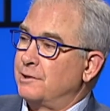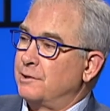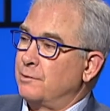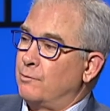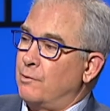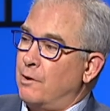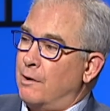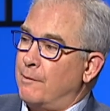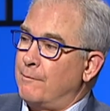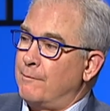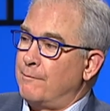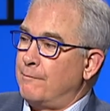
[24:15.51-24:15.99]
and
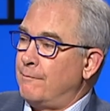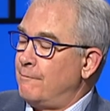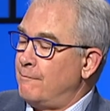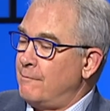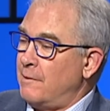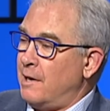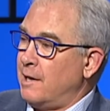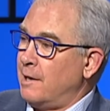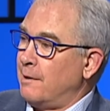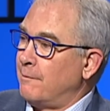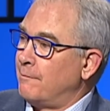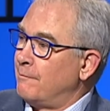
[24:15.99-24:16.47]
while
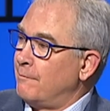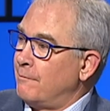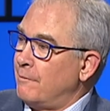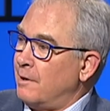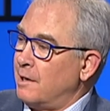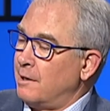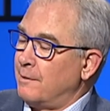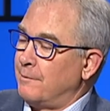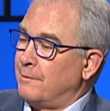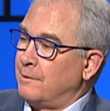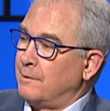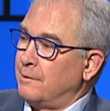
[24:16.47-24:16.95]
many
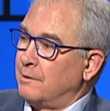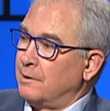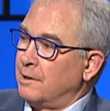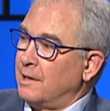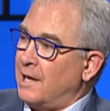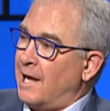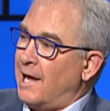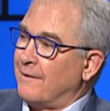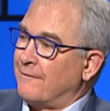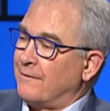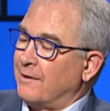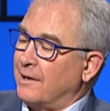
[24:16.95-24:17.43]
might have been
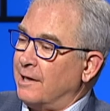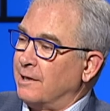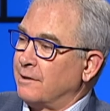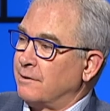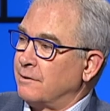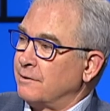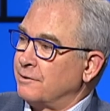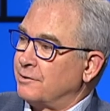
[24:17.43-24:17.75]
laughing at their